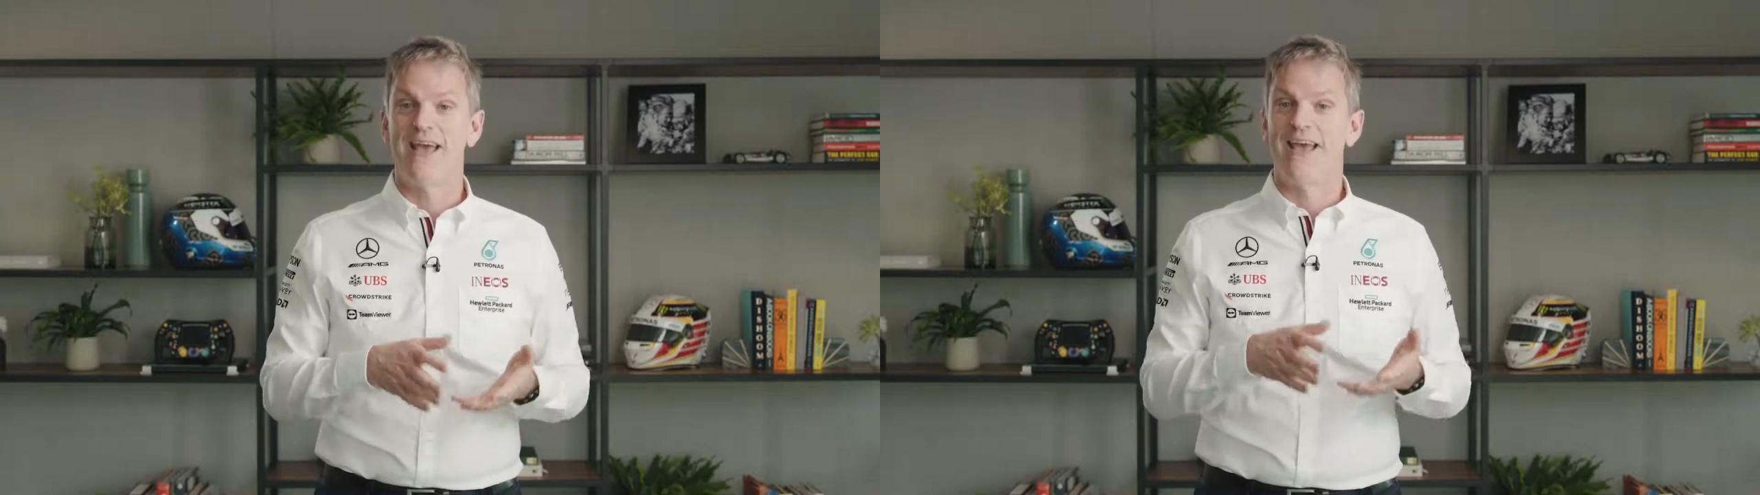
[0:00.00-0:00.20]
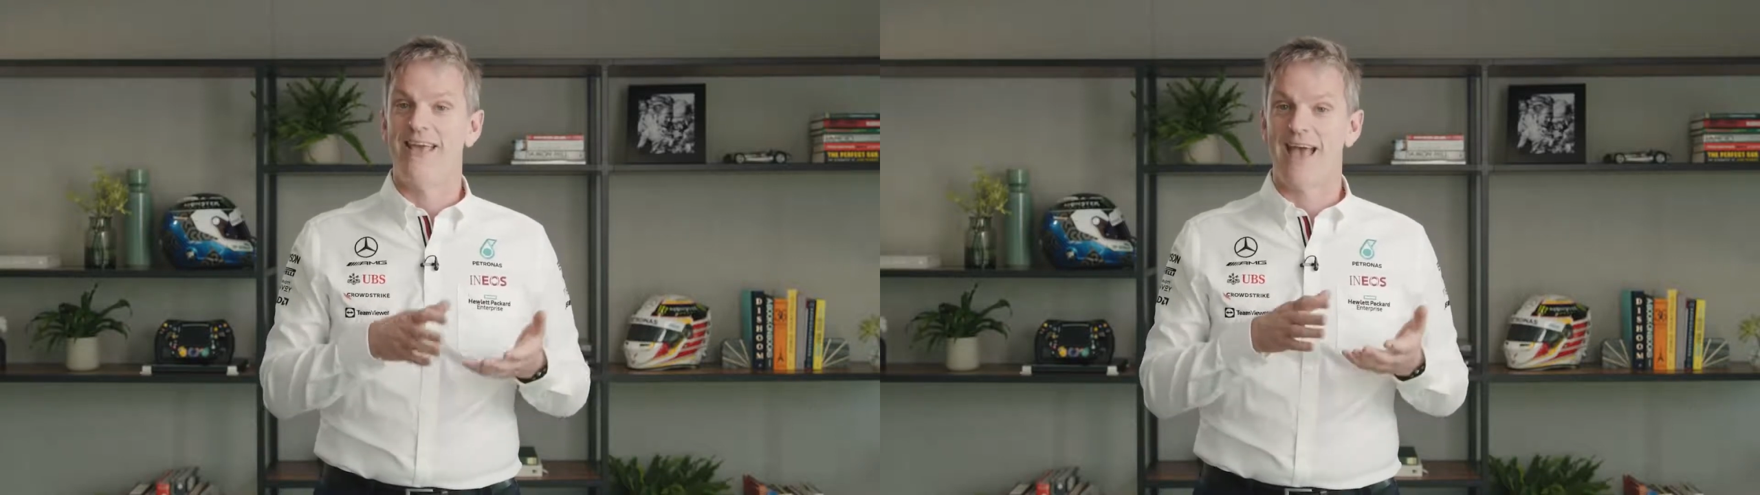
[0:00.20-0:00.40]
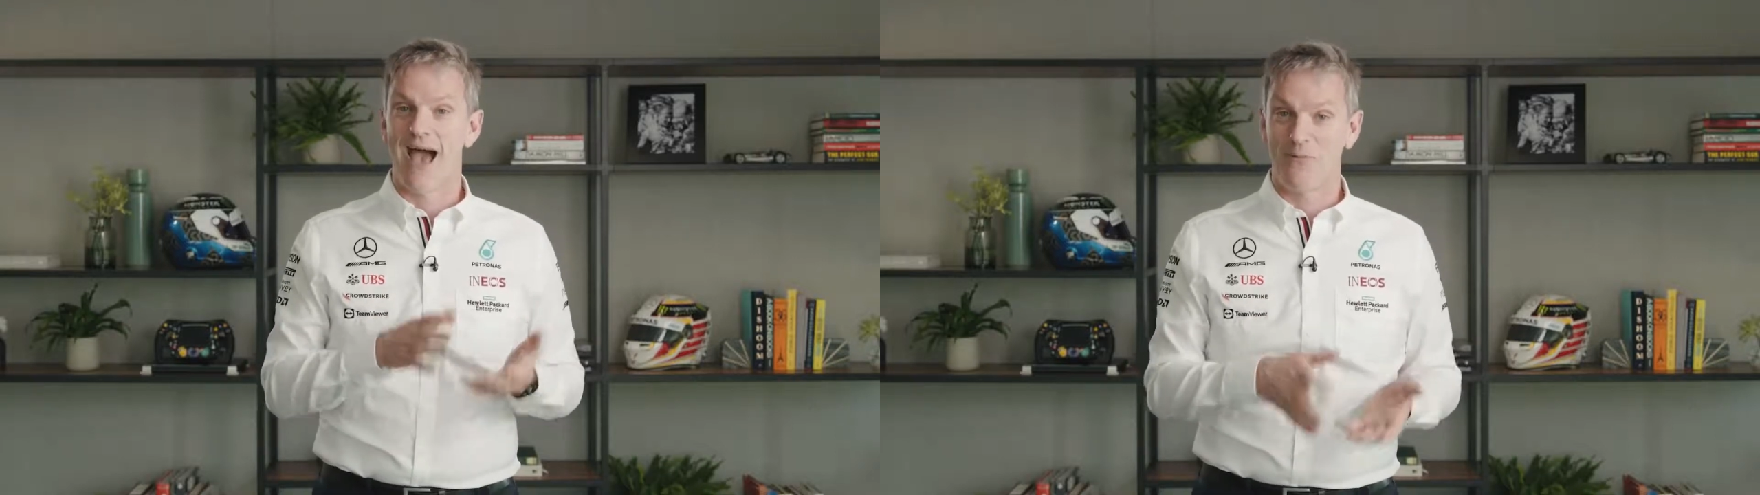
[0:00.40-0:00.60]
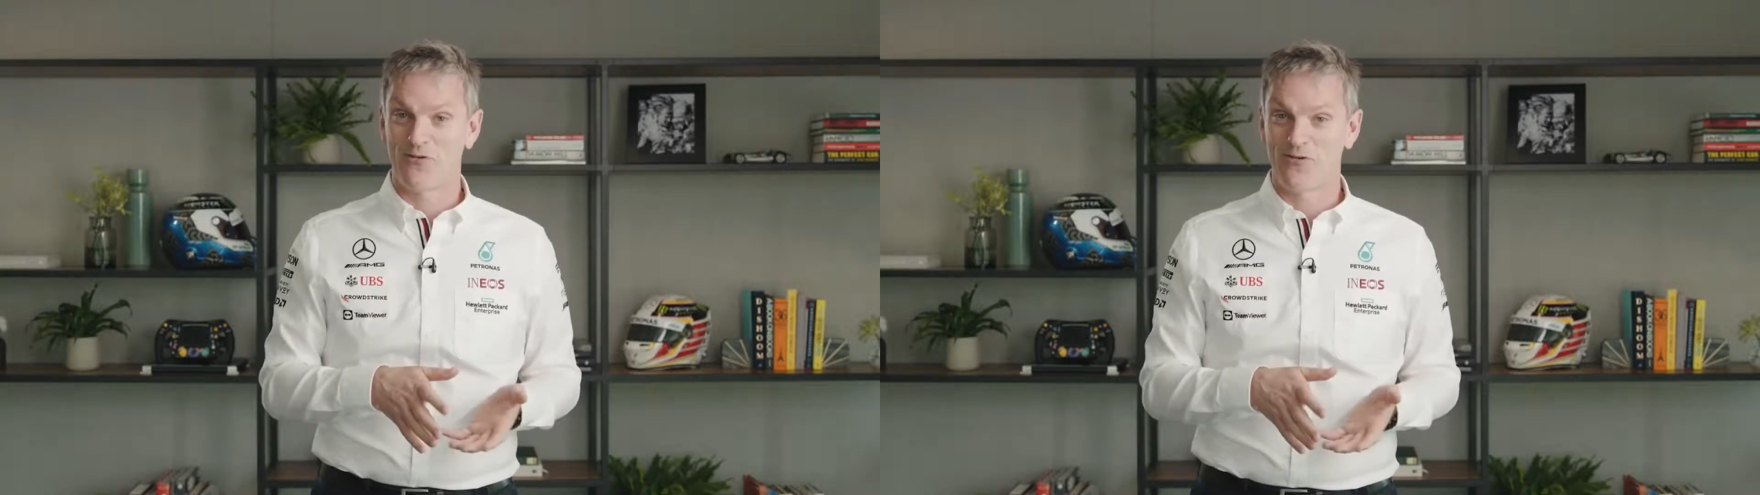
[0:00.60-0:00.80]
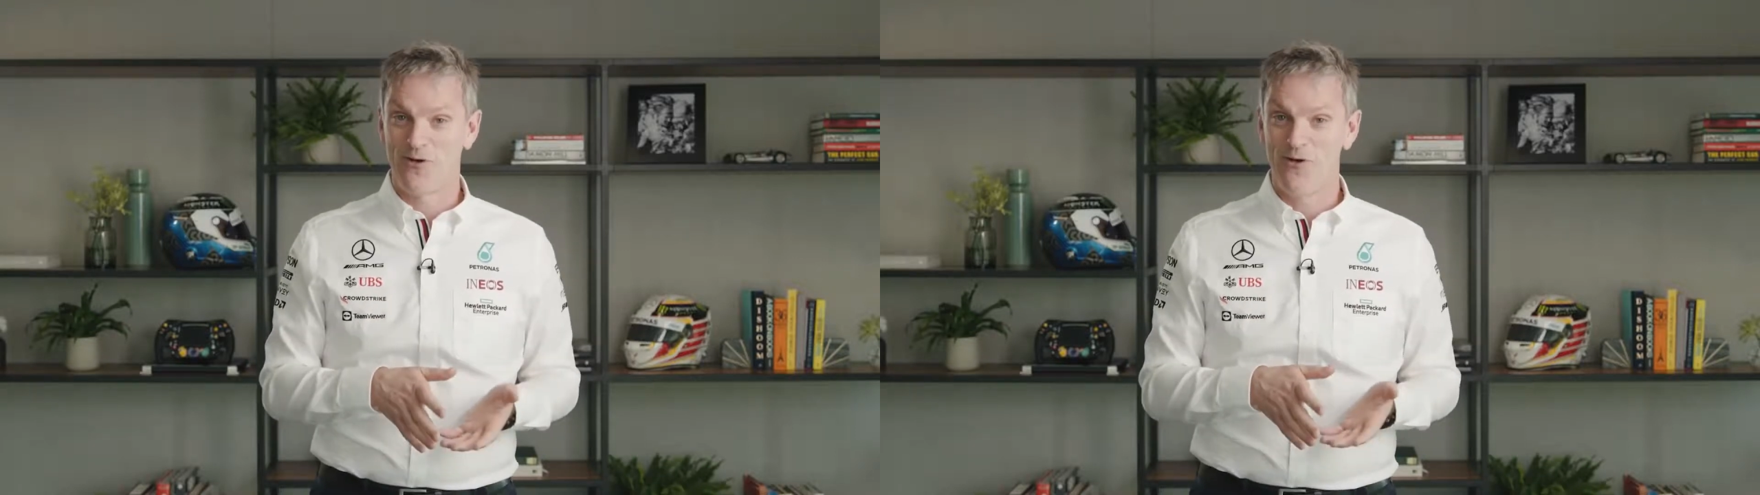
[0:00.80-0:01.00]
He
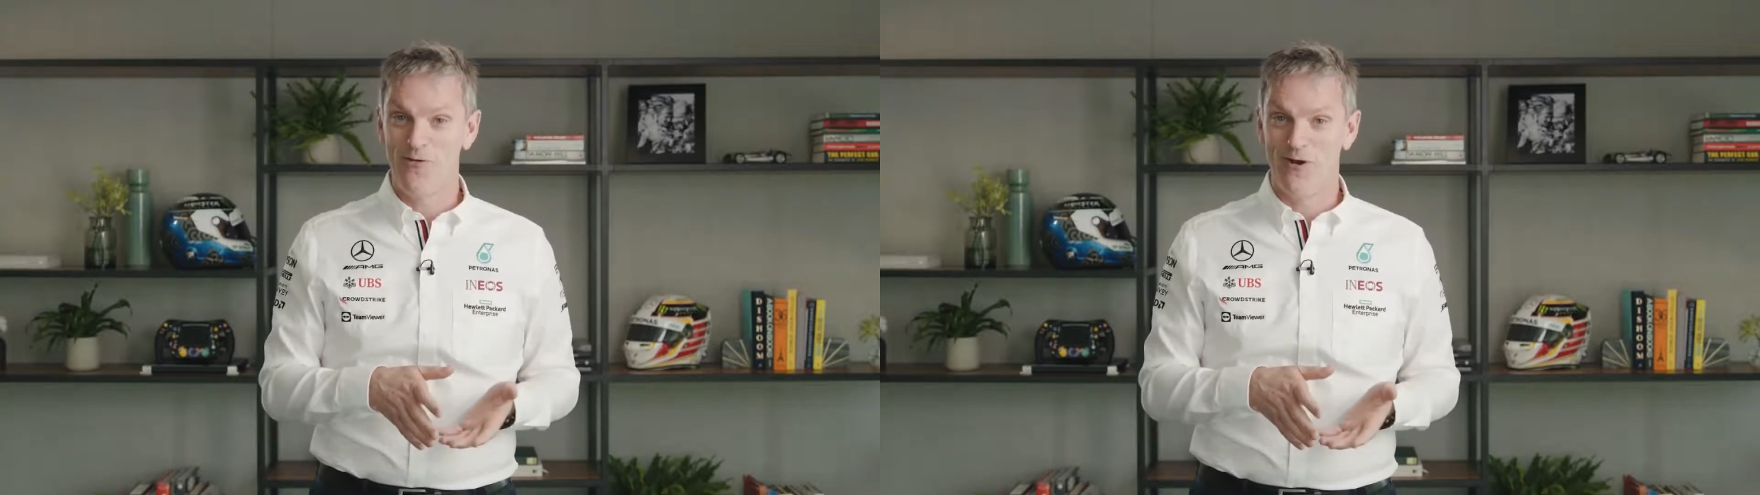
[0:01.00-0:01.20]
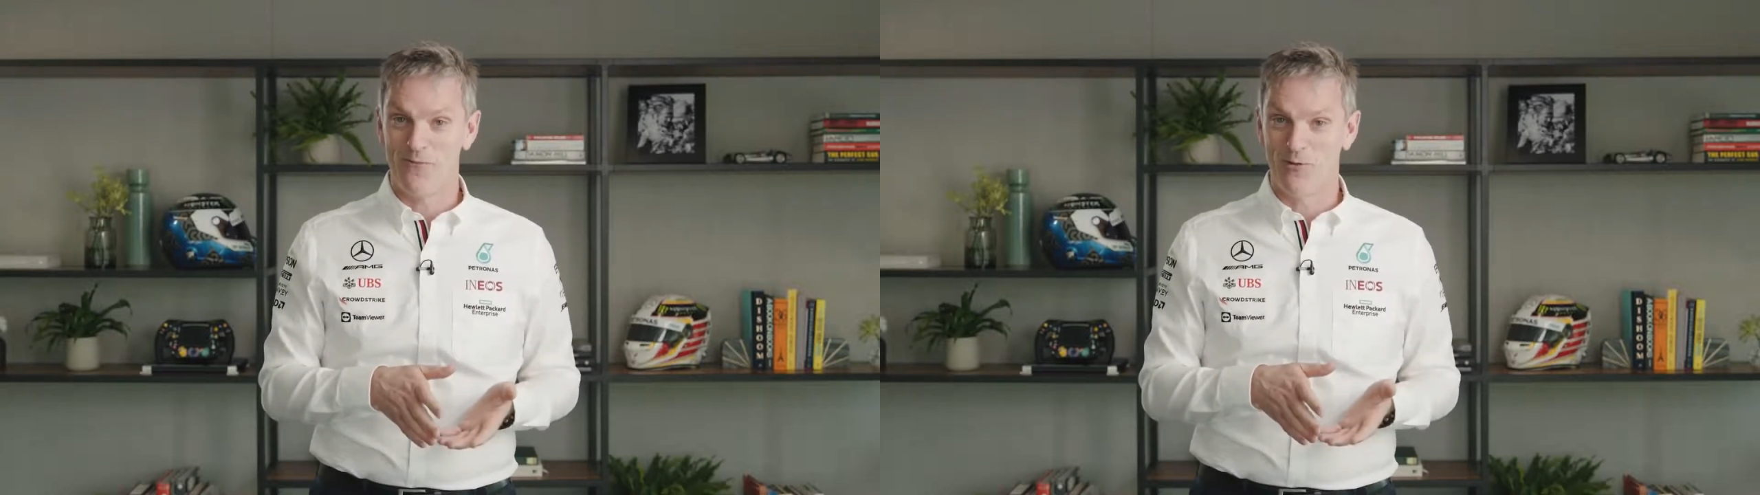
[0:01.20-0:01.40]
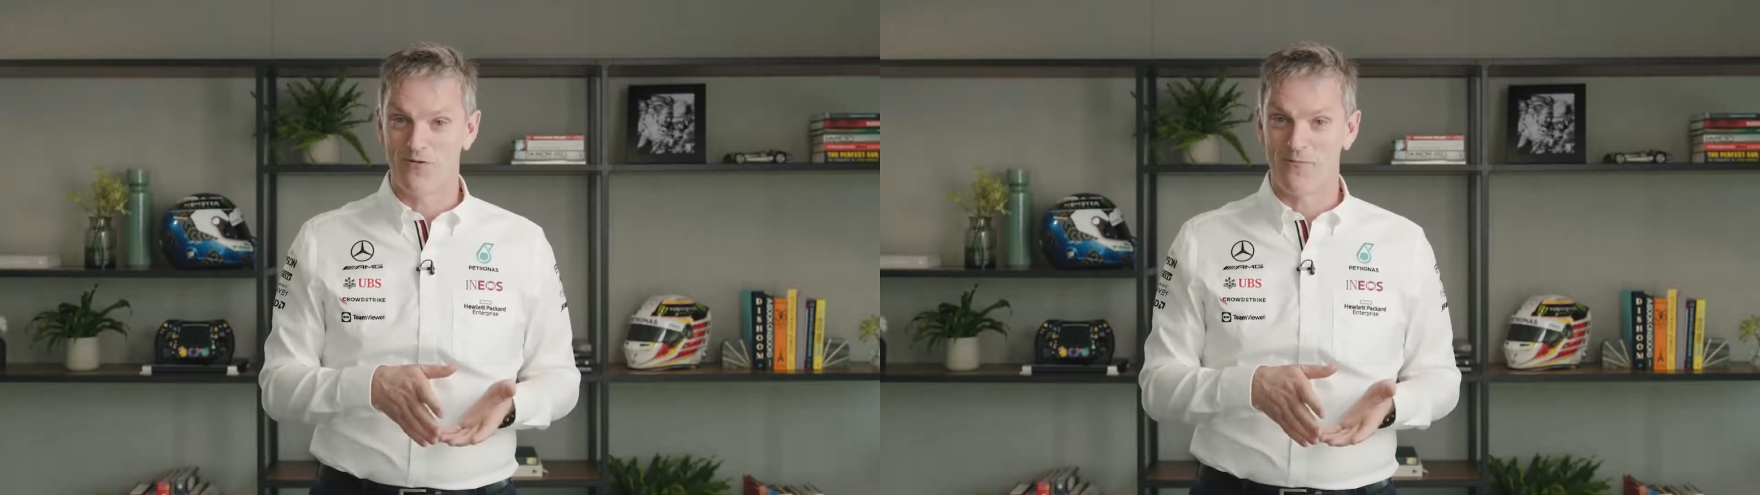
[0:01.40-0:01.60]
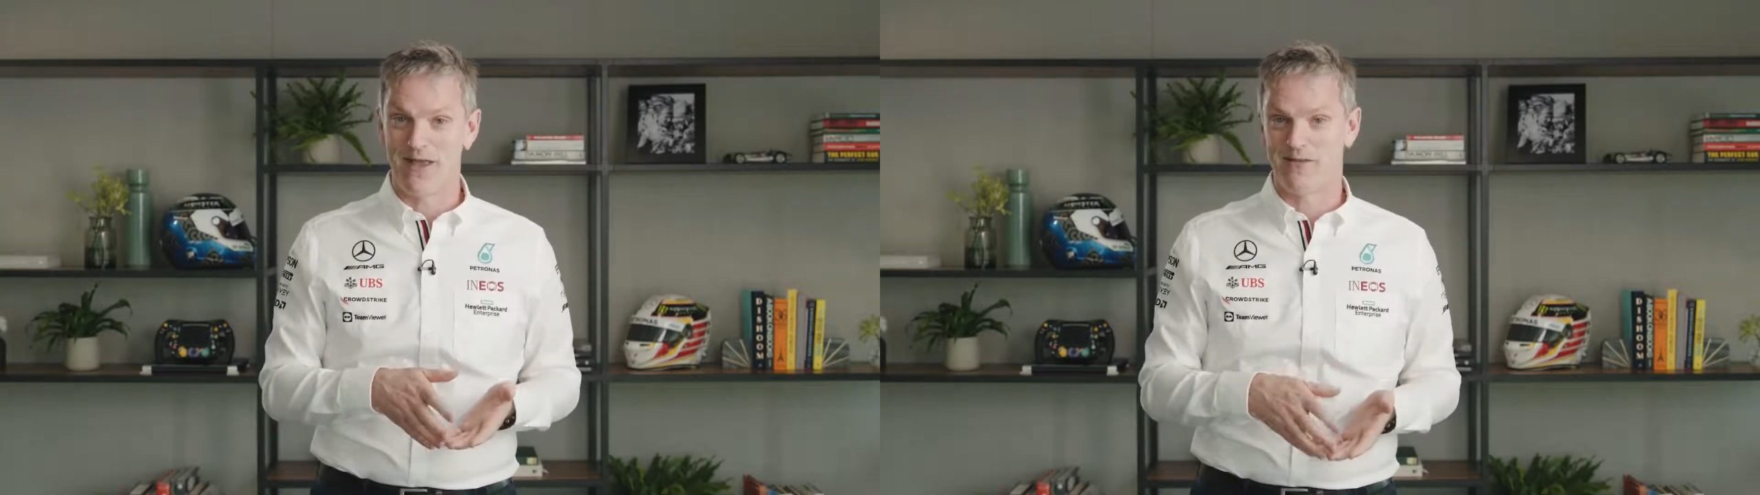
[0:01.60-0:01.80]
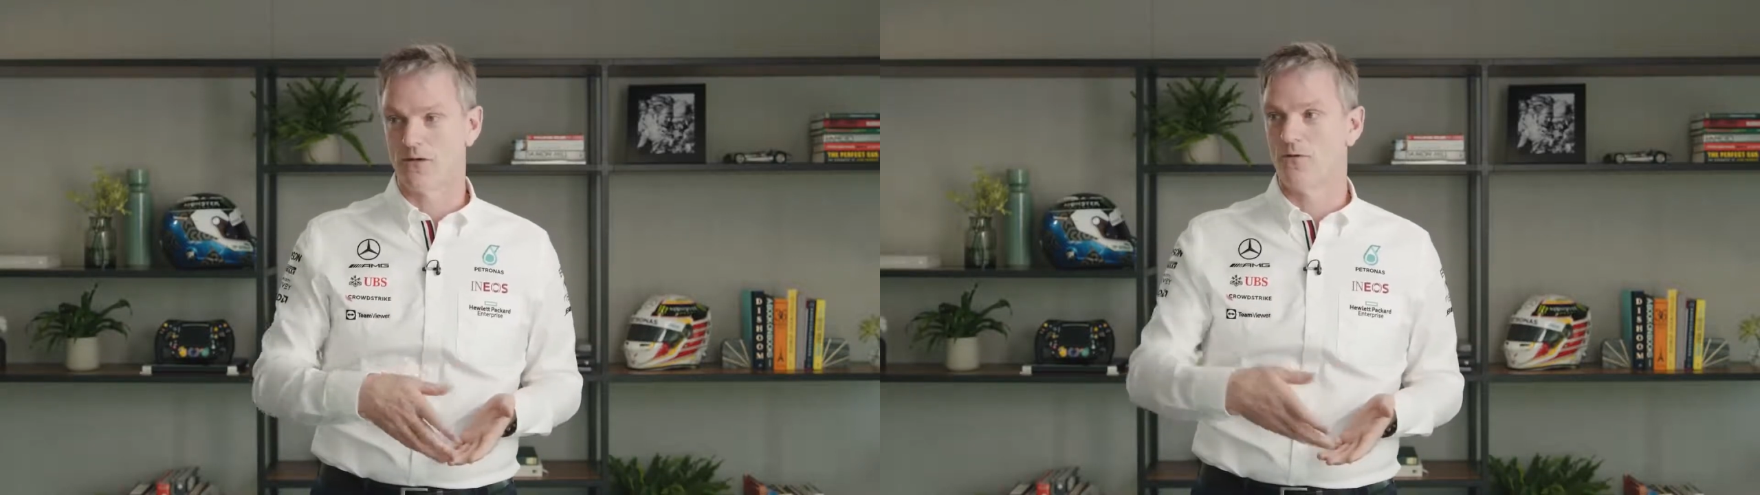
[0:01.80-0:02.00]
absolutely would have
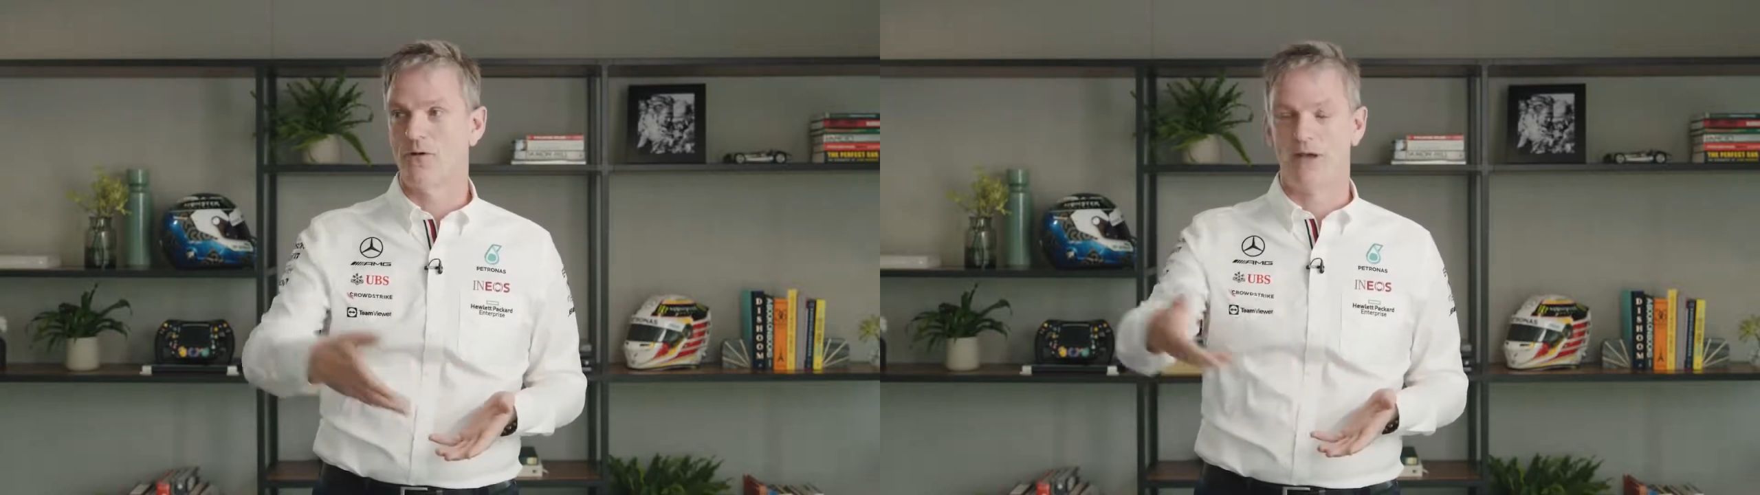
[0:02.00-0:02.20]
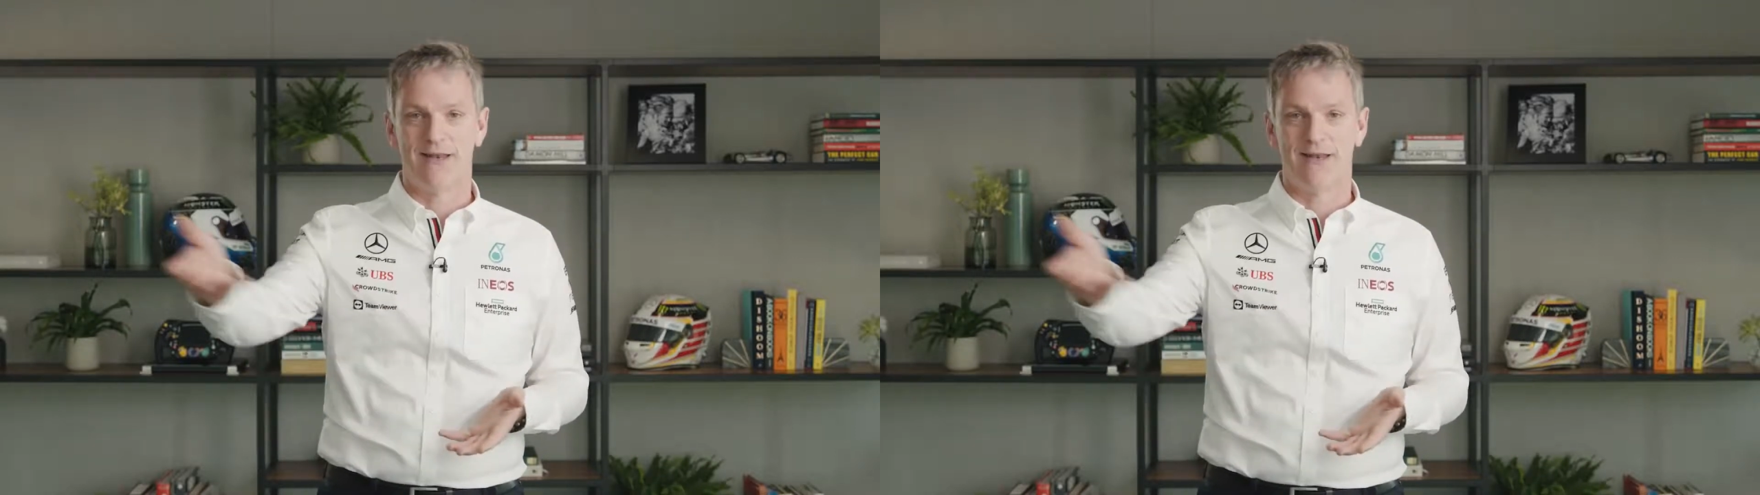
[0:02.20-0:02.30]
made the corner,